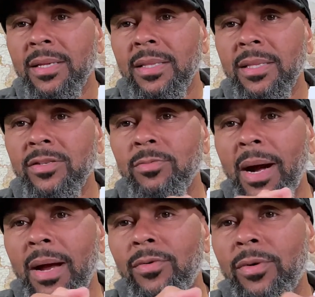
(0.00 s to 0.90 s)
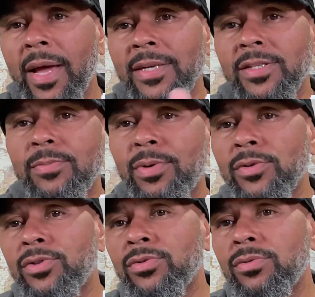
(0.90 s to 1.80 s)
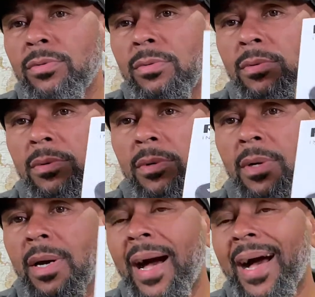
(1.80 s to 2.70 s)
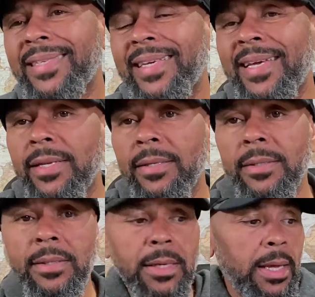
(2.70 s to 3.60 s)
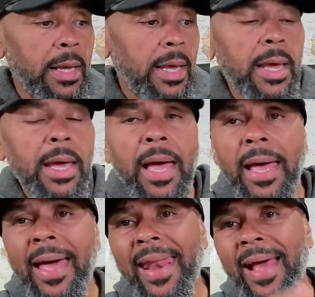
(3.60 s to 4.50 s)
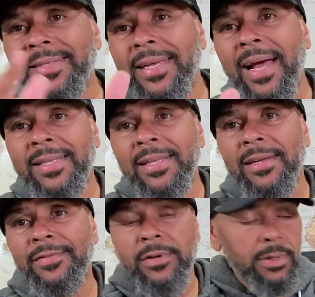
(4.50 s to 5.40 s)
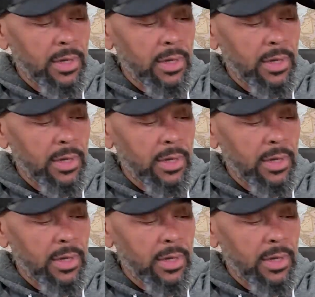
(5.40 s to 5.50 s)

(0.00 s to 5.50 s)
Did you buy a Rodecaster Pro II? I did. It actually got delivered